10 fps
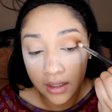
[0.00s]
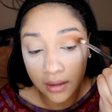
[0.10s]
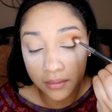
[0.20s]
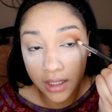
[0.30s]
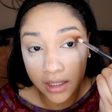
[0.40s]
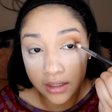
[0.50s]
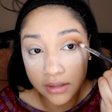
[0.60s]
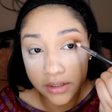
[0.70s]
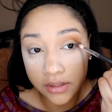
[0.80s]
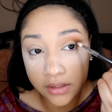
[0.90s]
I'm kind of
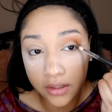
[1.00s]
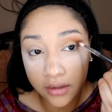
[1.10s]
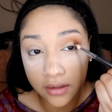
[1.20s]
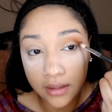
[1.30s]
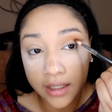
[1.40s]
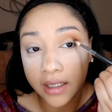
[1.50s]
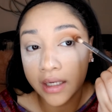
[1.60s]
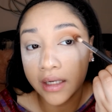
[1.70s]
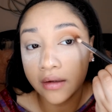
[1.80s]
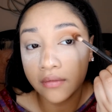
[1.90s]
just circling
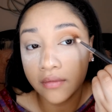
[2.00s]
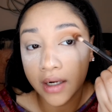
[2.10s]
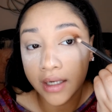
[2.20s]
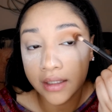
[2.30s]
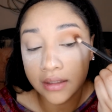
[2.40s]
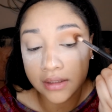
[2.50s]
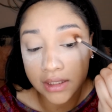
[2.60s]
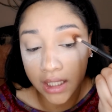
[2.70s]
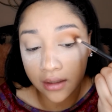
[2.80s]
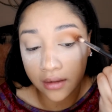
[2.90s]
it right in this
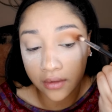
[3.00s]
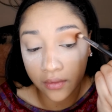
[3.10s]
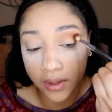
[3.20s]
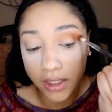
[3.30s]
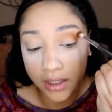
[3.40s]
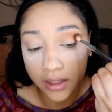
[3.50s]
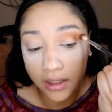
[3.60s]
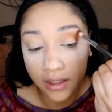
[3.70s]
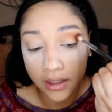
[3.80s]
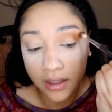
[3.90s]
outer corner
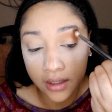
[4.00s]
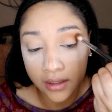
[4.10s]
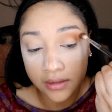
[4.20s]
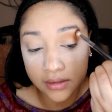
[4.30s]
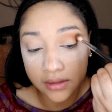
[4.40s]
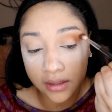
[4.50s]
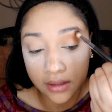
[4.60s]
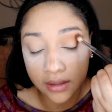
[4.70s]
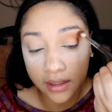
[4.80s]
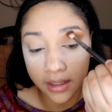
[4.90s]
and
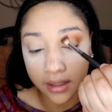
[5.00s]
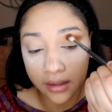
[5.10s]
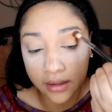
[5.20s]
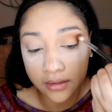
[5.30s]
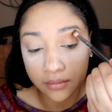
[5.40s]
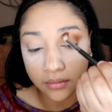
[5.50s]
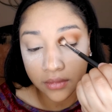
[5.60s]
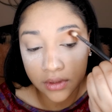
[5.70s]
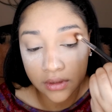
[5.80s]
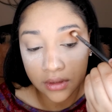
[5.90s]
circling it up
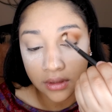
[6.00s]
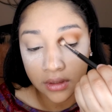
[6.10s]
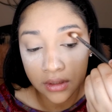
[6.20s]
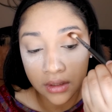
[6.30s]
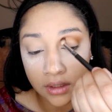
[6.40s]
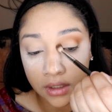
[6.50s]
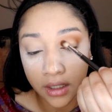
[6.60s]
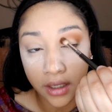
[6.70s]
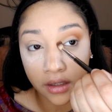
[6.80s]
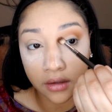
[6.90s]

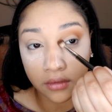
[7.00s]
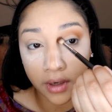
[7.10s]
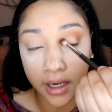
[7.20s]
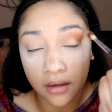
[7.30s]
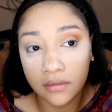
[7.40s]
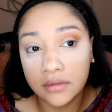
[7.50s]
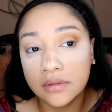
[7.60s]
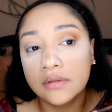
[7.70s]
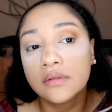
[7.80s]
and around